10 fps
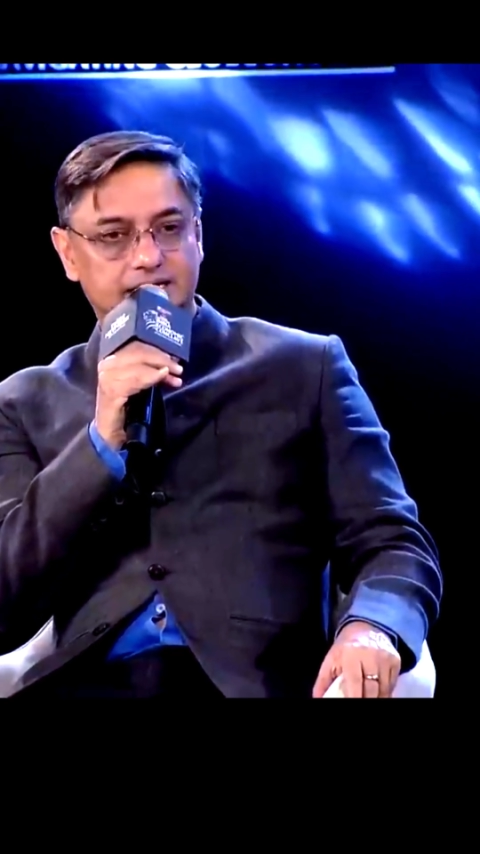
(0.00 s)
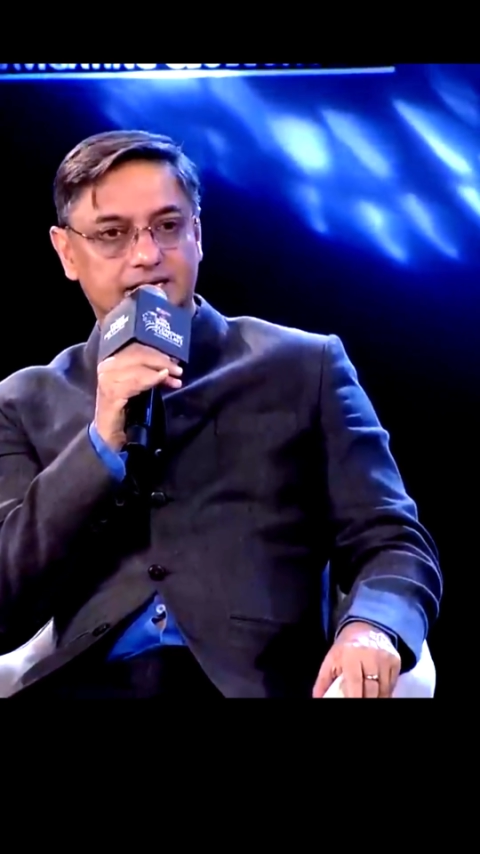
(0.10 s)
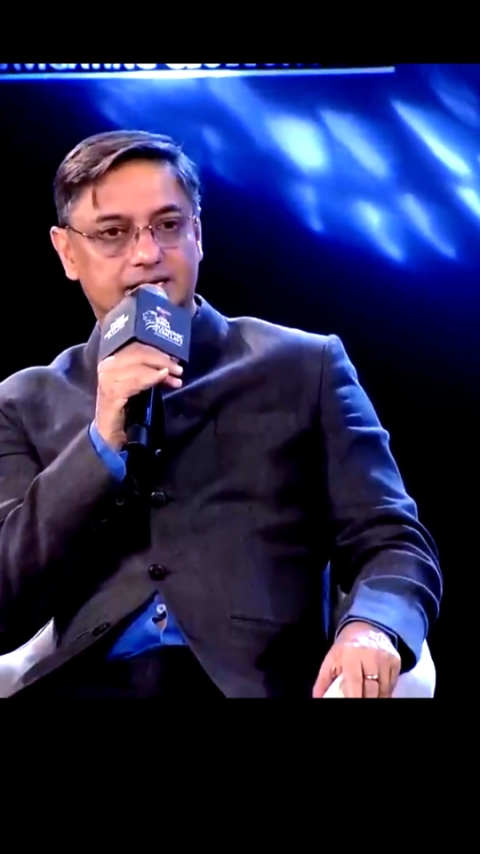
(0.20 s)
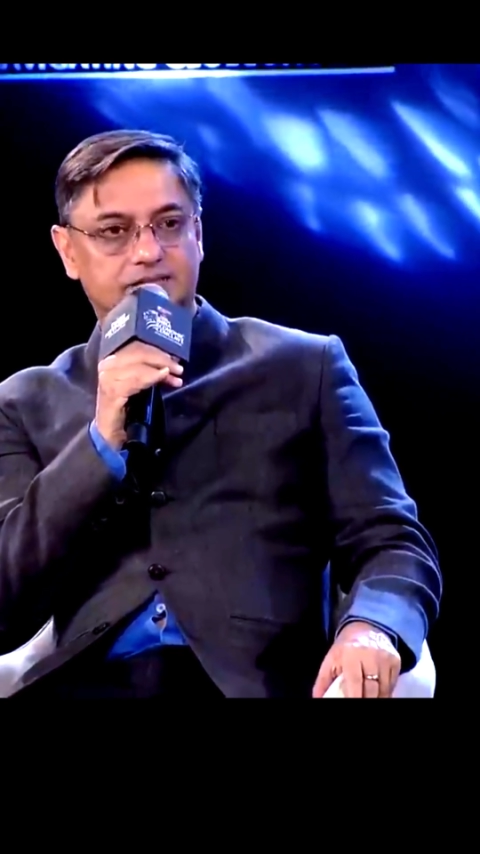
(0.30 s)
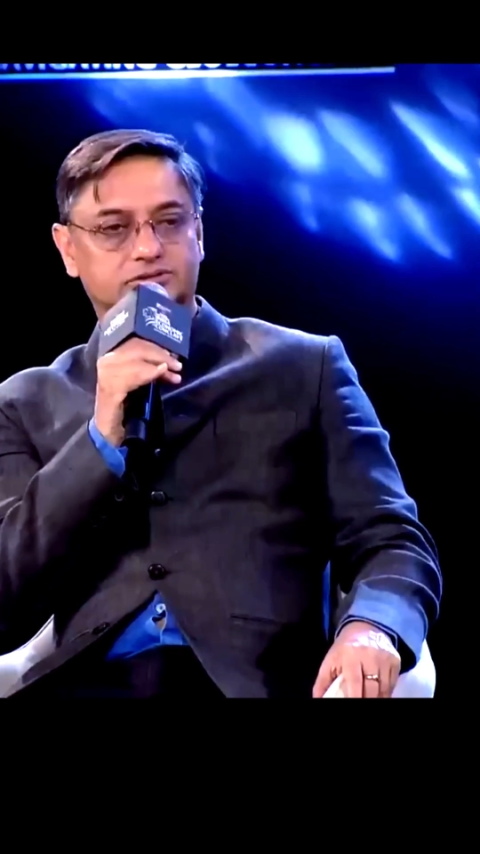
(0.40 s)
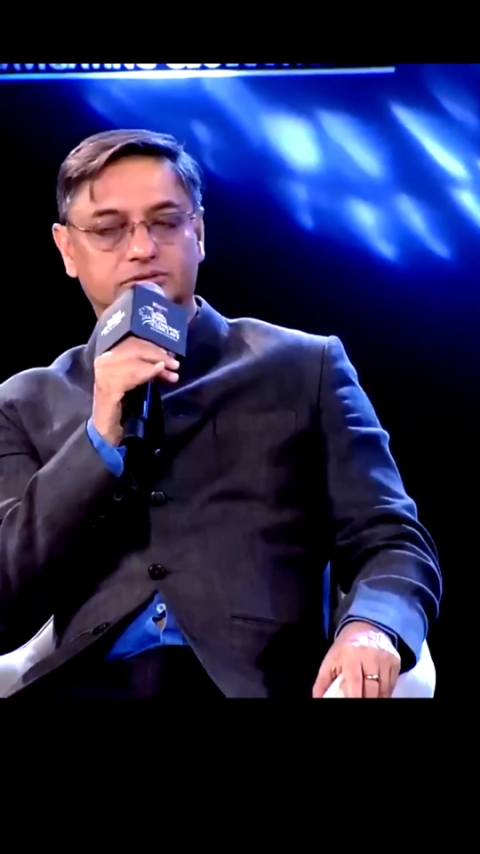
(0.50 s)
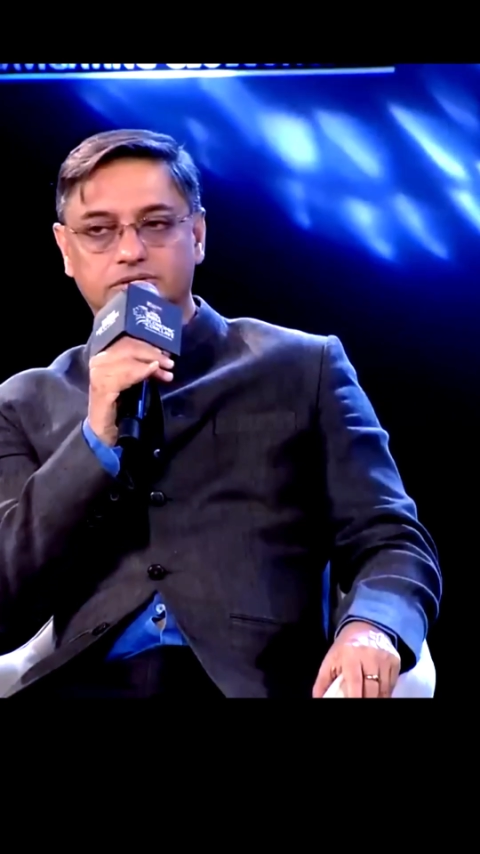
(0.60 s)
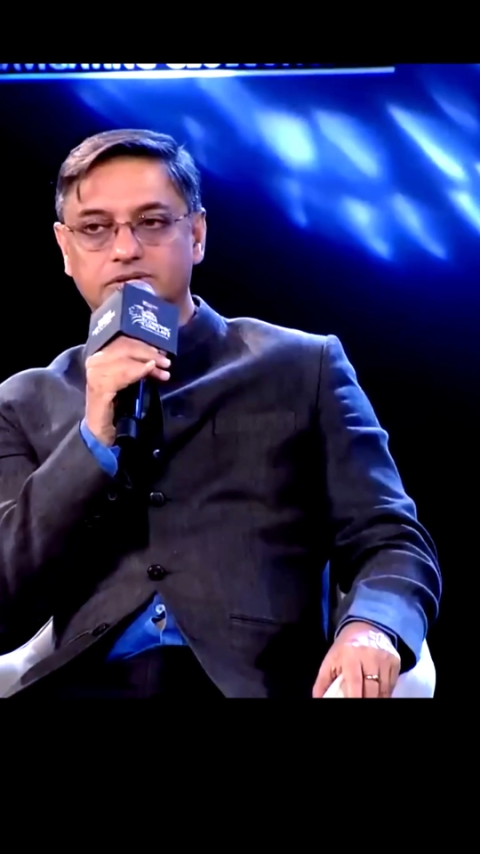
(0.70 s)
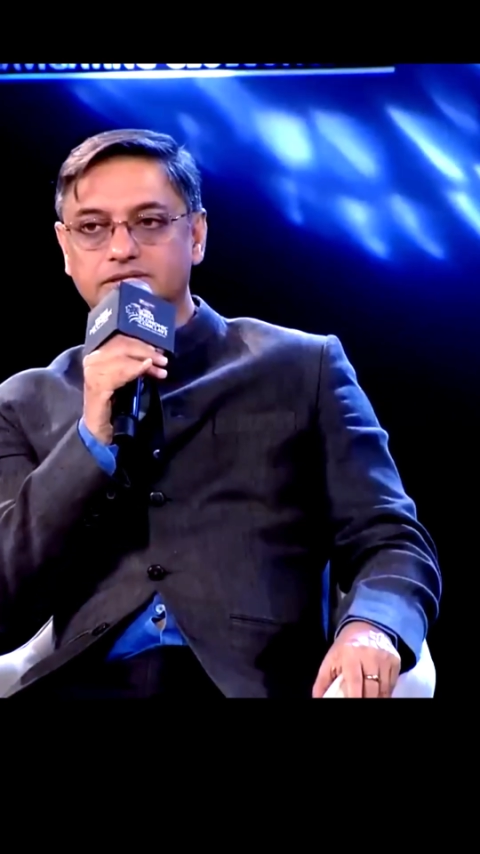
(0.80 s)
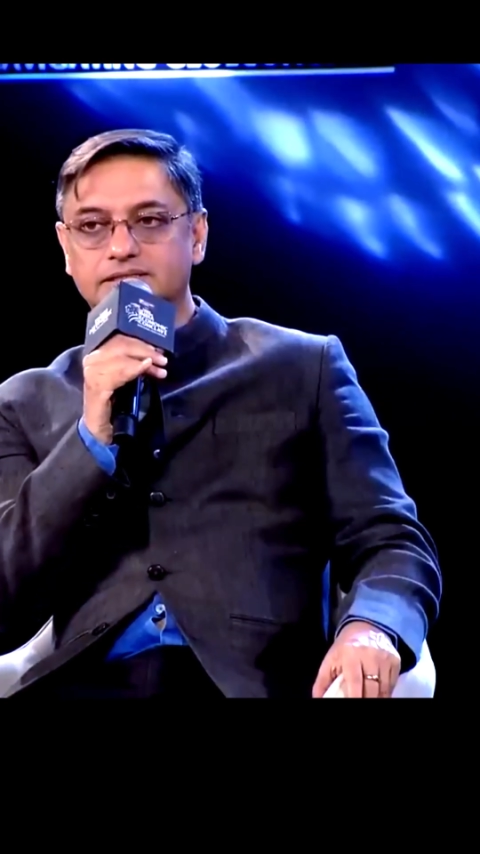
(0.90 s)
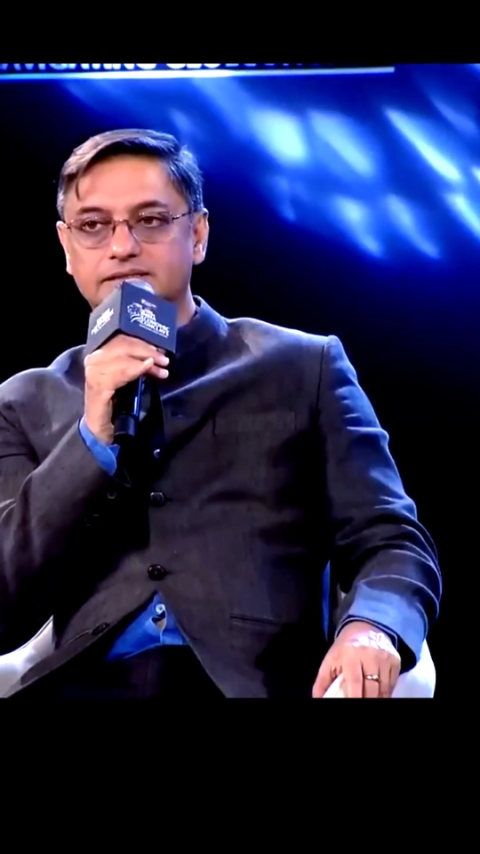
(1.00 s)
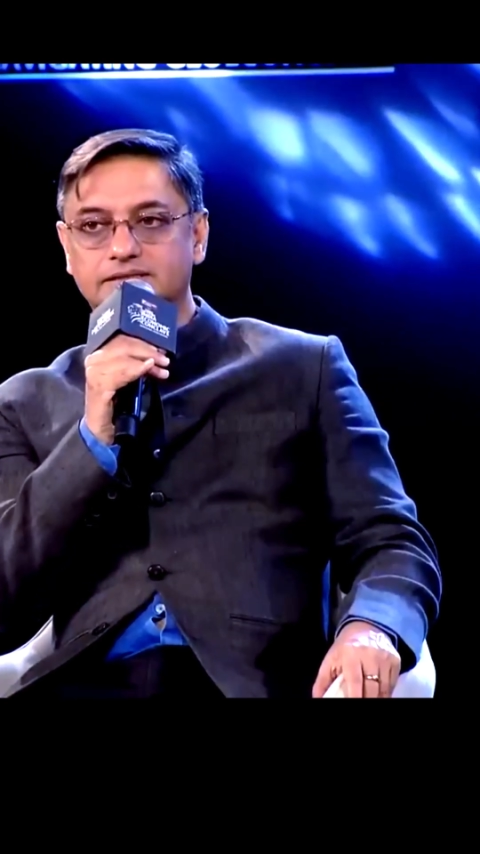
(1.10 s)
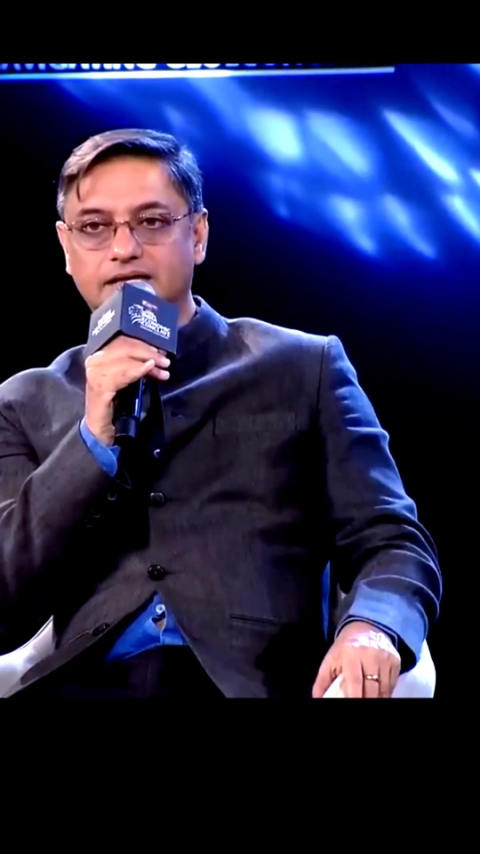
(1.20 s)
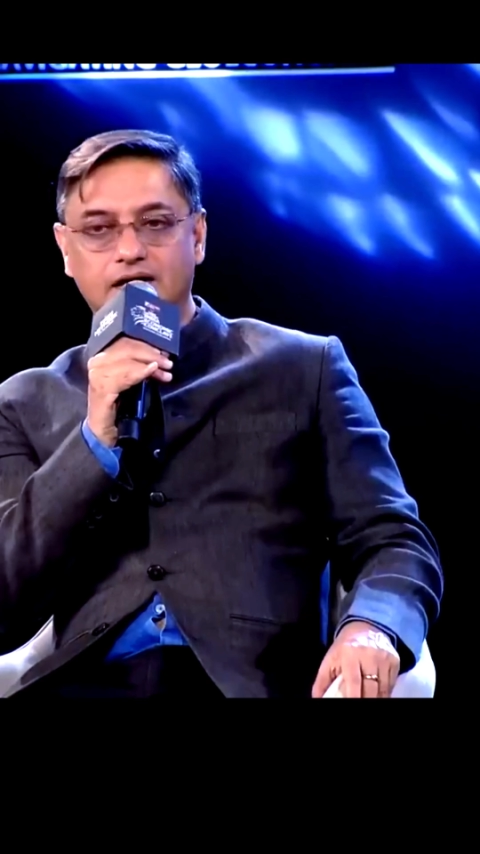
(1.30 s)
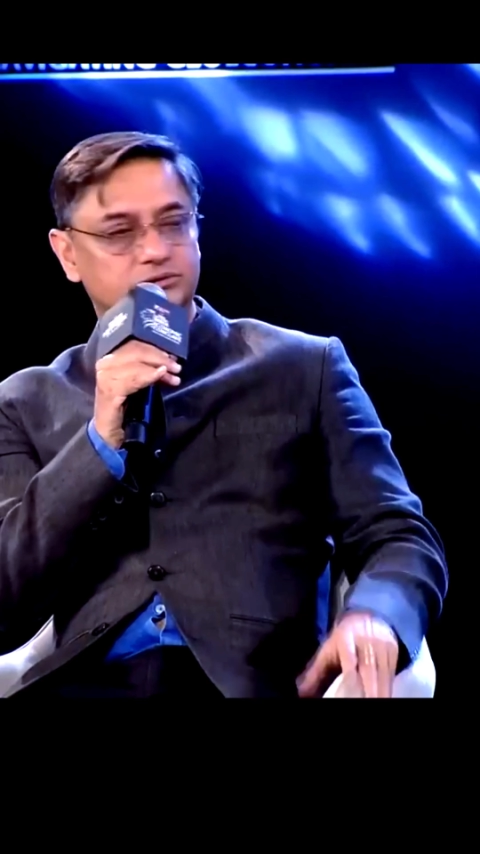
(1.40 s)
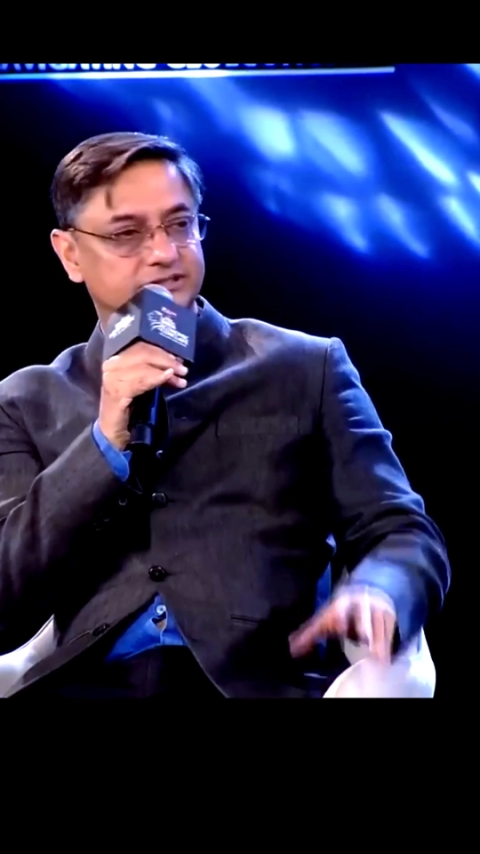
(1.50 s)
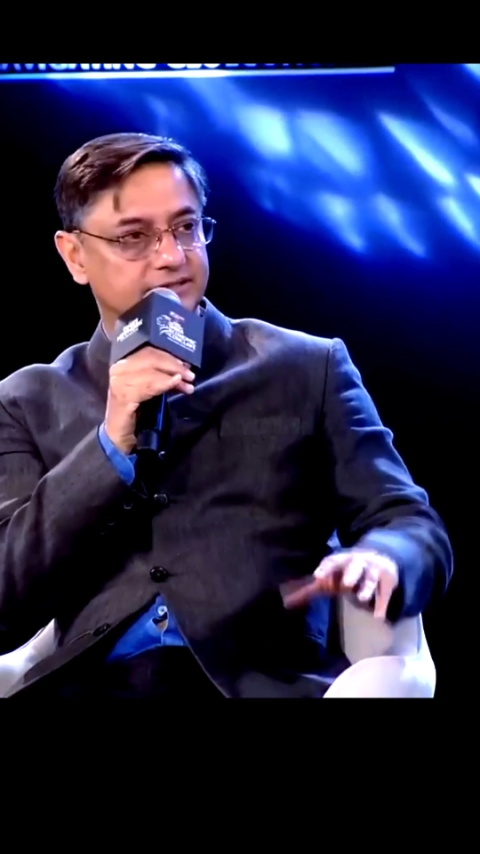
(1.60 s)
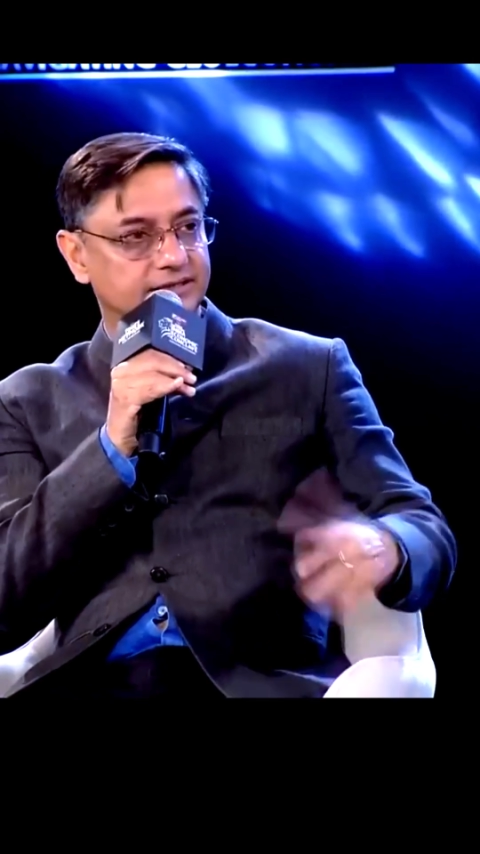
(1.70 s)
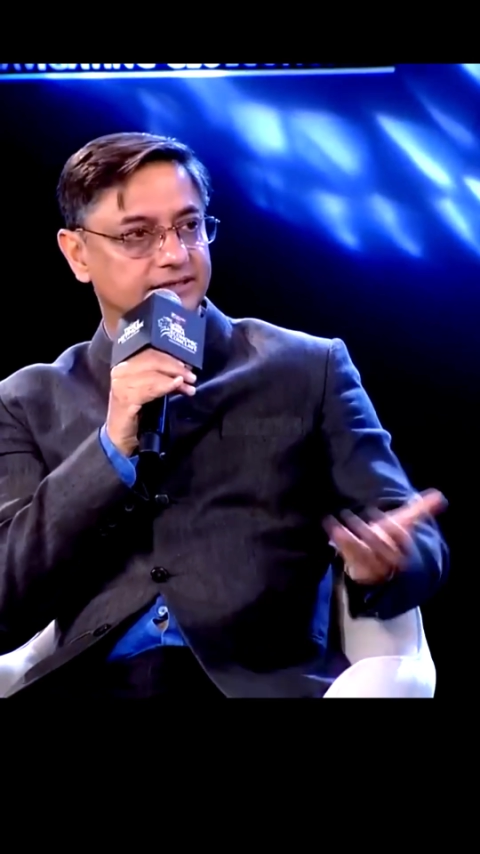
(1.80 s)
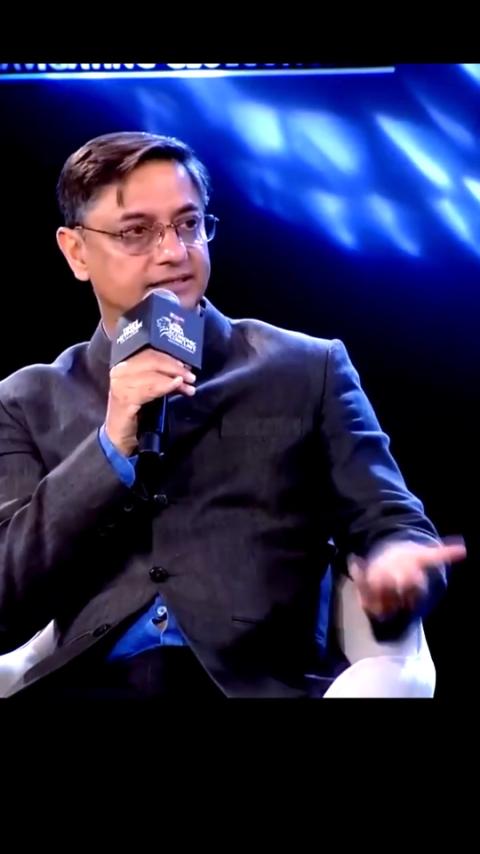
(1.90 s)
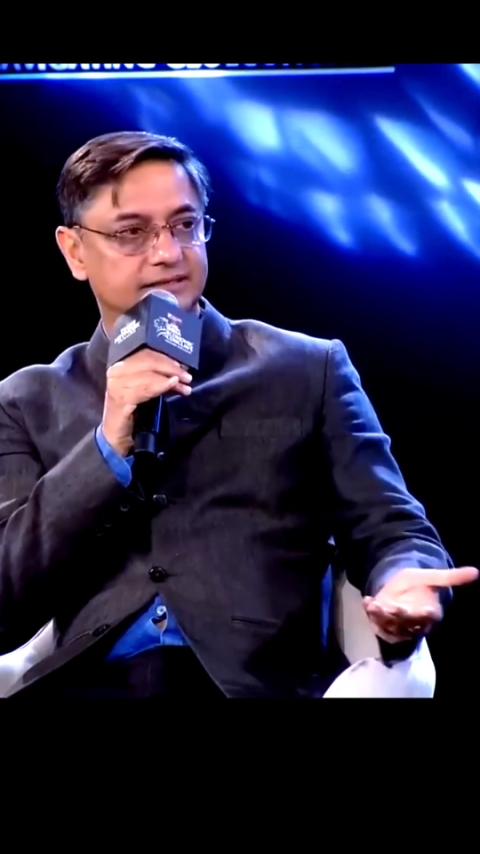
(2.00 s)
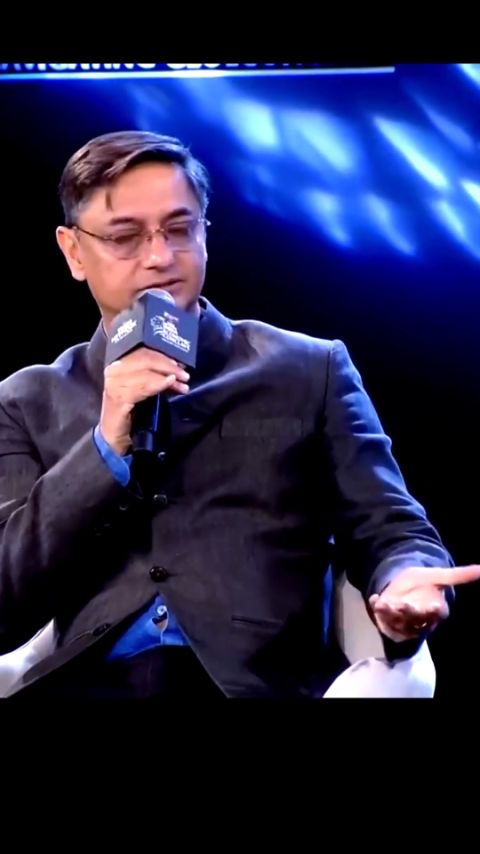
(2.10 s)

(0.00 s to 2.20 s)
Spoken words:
Yeah. So now suddenly